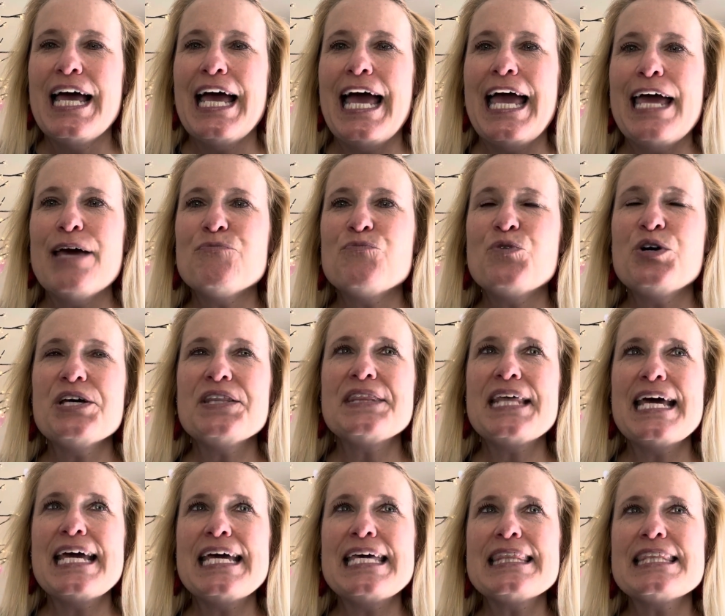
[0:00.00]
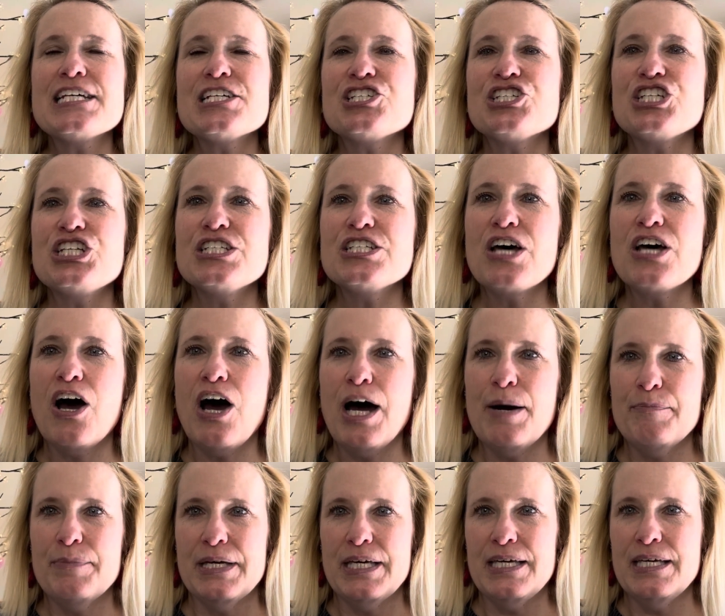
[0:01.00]
And one thing that she taught
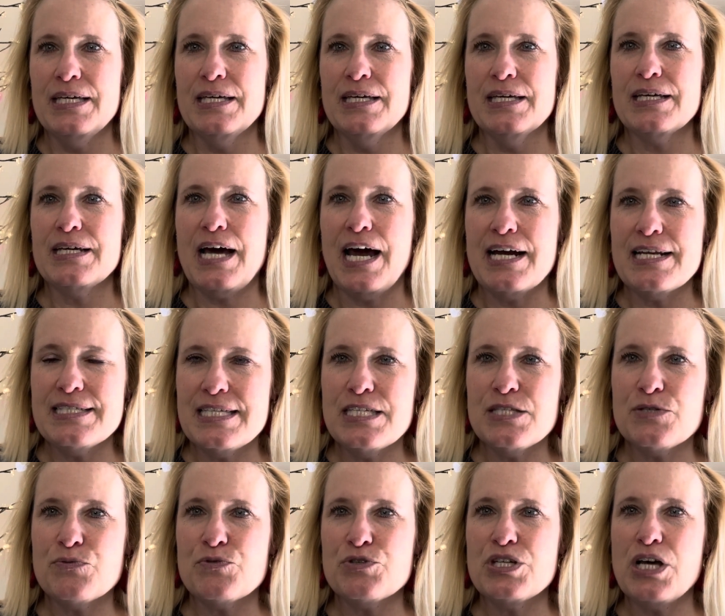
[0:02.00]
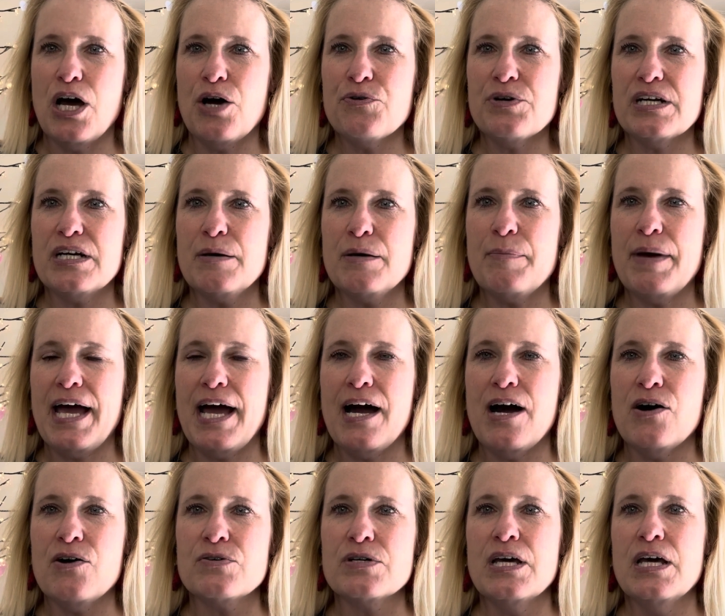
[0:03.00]
me, kind of since we're talking
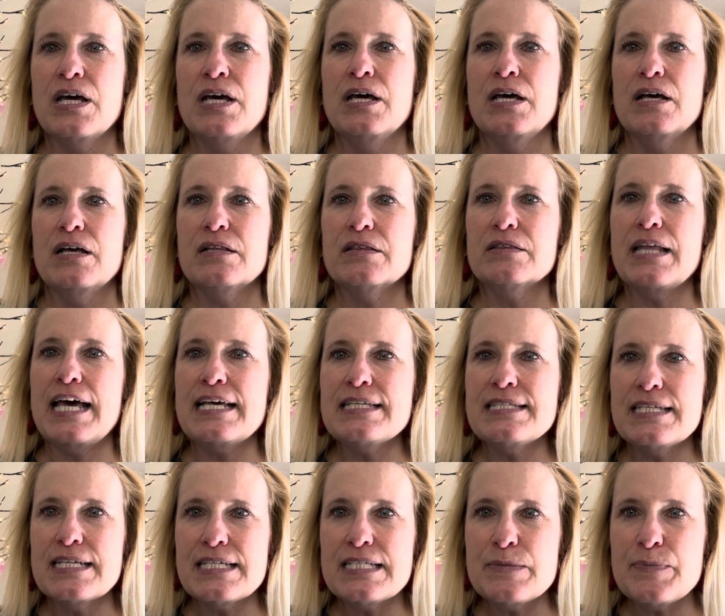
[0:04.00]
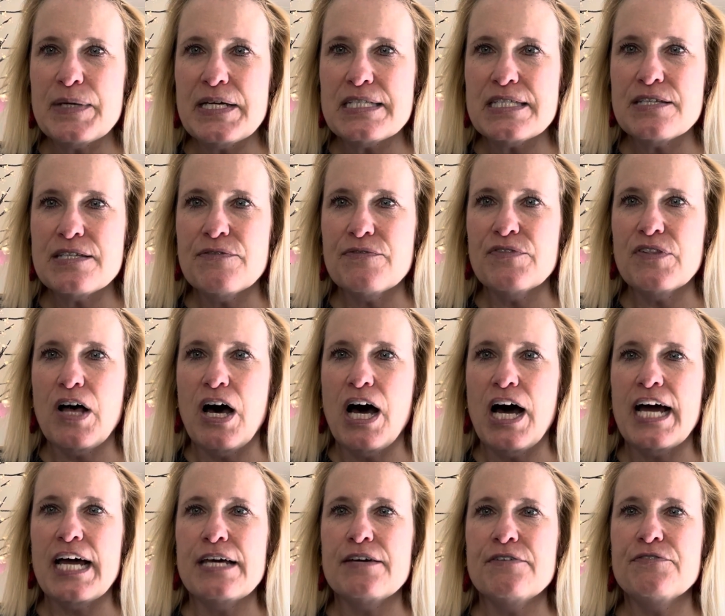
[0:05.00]
about less expensive
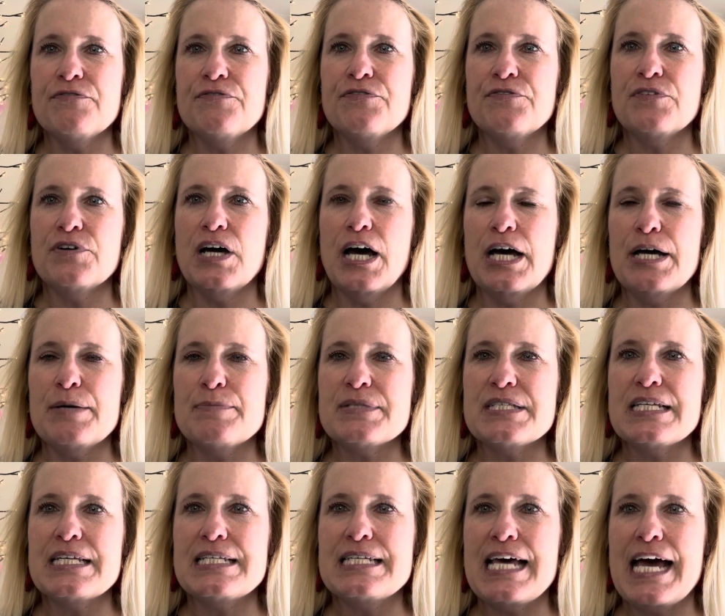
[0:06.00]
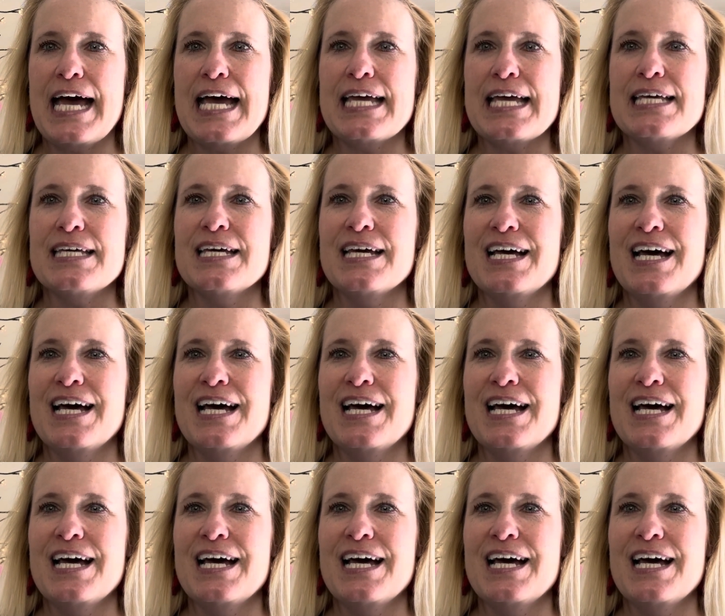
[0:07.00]
life today,